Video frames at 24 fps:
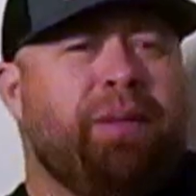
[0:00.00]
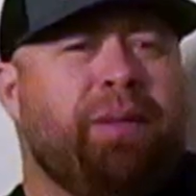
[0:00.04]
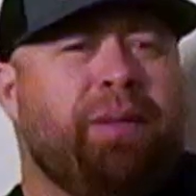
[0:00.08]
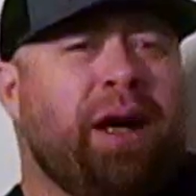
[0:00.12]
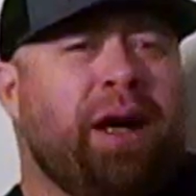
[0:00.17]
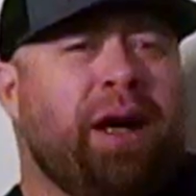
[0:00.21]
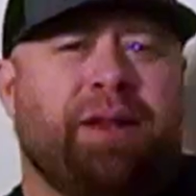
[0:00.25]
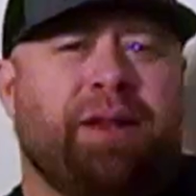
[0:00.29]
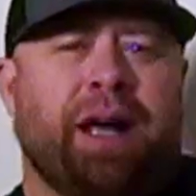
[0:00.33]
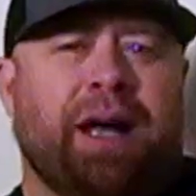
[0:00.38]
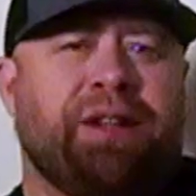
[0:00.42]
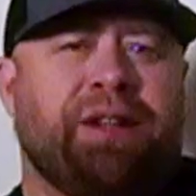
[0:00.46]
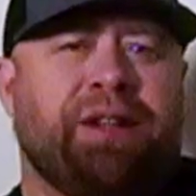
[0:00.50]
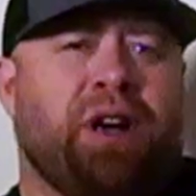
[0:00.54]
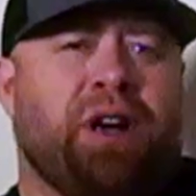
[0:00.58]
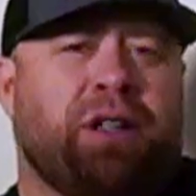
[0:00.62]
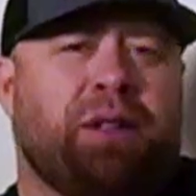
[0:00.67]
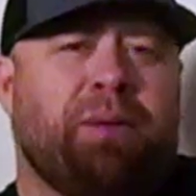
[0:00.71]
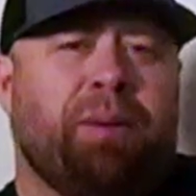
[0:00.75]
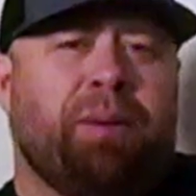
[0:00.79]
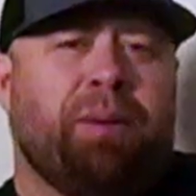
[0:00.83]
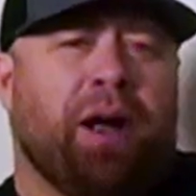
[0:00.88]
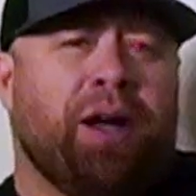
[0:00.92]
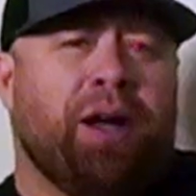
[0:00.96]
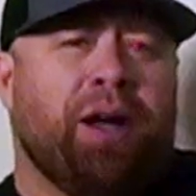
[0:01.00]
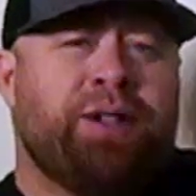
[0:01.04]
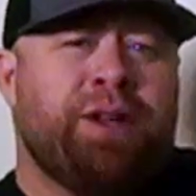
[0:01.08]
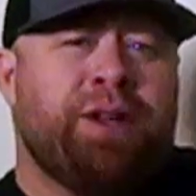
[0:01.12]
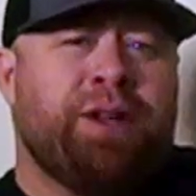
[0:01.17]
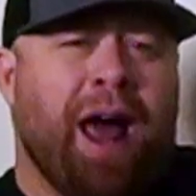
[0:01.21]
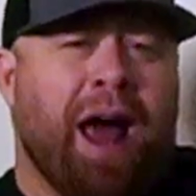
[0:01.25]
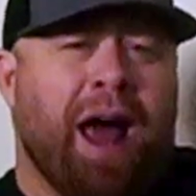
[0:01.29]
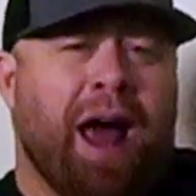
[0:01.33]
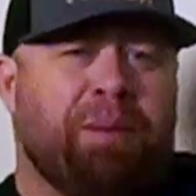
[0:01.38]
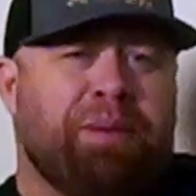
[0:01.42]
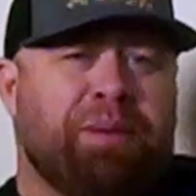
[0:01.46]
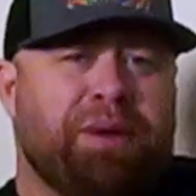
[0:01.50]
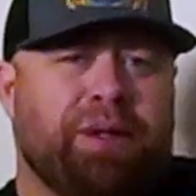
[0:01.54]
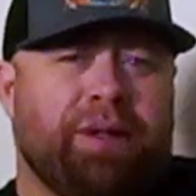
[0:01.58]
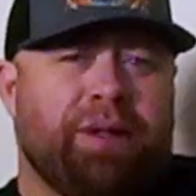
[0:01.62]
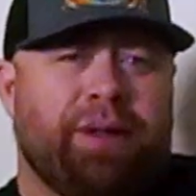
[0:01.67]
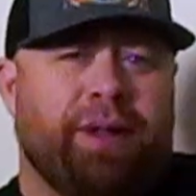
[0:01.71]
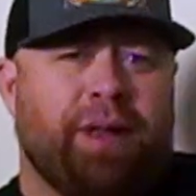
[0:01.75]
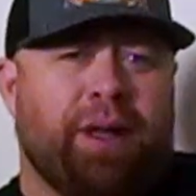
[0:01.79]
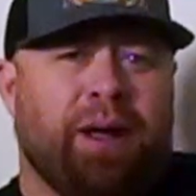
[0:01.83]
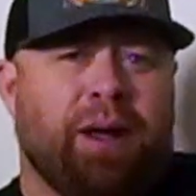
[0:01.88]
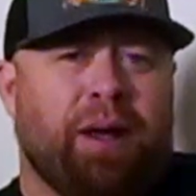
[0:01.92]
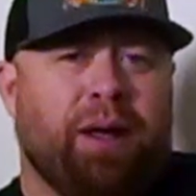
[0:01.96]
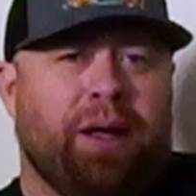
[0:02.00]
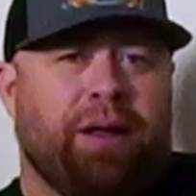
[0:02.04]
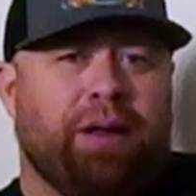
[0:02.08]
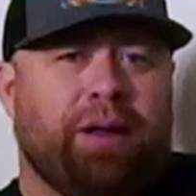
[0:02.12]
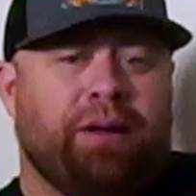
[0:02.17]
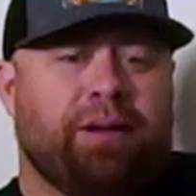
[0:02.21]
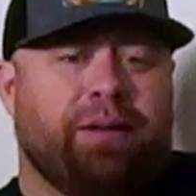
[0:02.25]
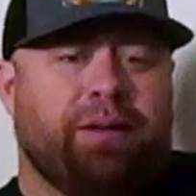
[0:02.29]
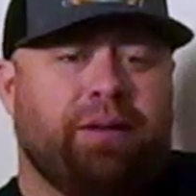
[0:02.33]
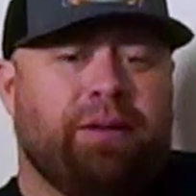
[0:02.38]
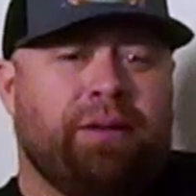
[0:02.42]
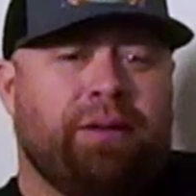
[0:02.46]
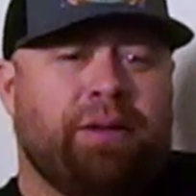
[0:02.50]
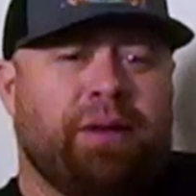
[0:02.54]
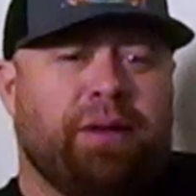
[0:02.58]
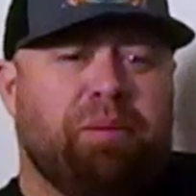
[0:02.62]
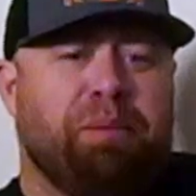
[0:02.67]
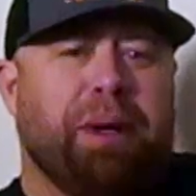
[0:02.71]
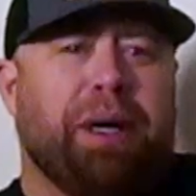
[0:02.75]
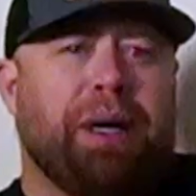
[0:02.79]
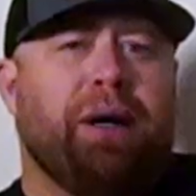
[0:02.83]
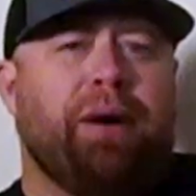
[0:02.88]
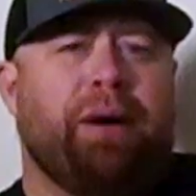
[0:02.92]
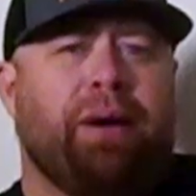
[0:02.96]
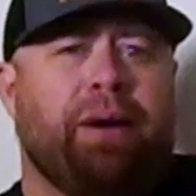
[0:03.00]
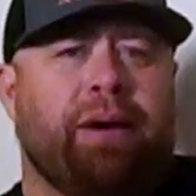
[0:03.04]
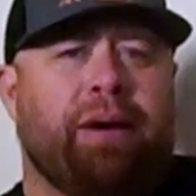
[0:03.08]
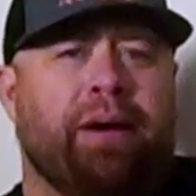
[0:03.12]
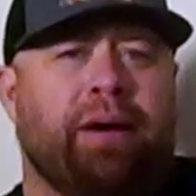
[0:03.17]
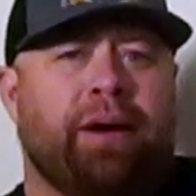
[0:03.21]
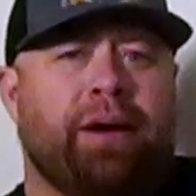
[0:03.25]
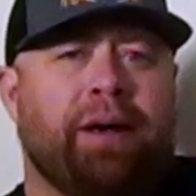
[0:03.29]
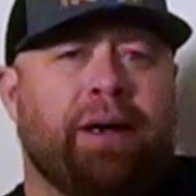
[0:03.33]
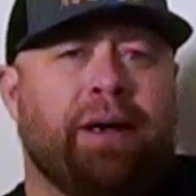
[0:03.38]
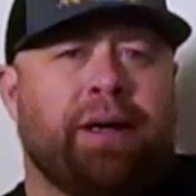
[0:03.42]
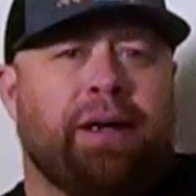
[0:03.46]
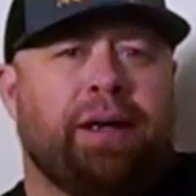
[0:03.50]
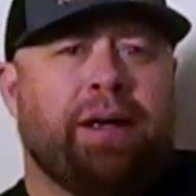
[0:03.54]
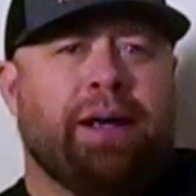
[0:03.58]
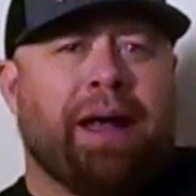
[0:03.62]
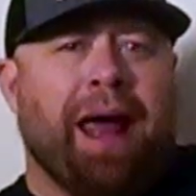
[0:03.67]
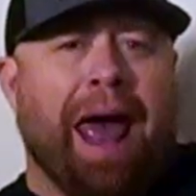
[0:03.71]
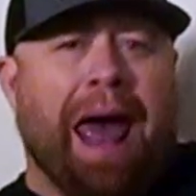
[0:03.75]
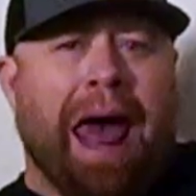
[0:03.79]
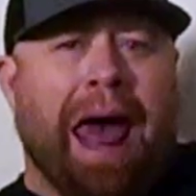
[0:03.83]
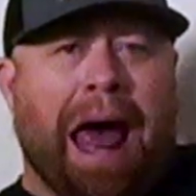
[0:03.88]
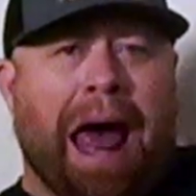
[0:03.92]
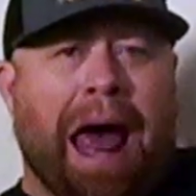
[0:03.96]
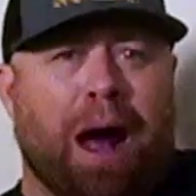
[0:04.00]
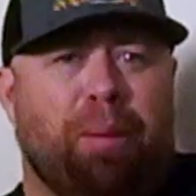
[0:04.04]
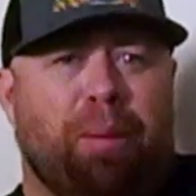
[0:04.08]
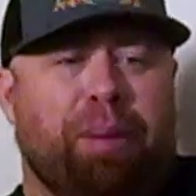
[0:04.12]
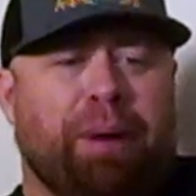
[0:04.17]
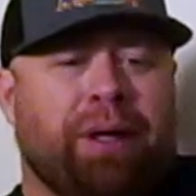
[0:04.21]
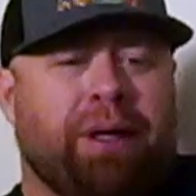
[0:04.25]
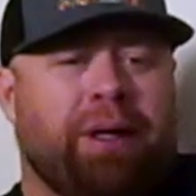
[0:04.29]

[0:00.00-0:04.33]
I talked about Untapped, the beer app.